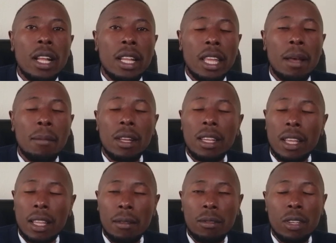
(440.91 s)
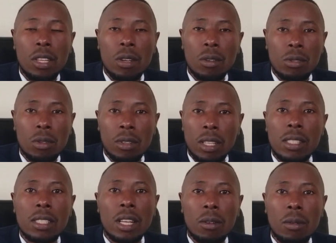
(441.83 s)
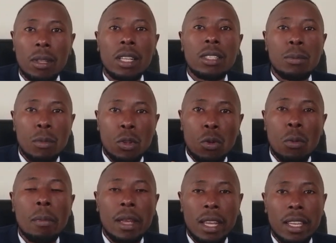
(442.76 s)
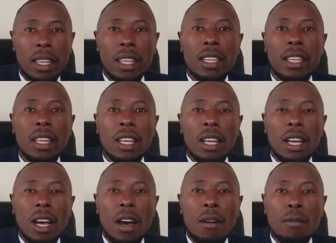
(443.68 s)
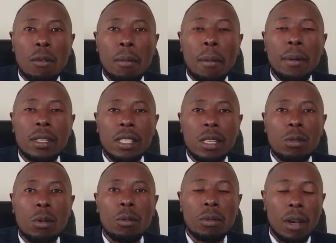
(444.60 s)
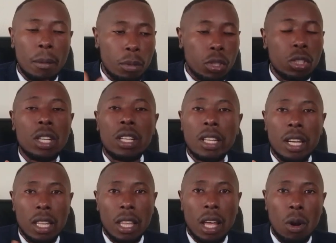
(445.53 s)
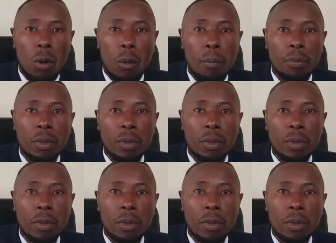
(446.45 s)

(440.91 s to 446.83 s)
There are many other videos on this channel that you may need for purposes of appreciating the law.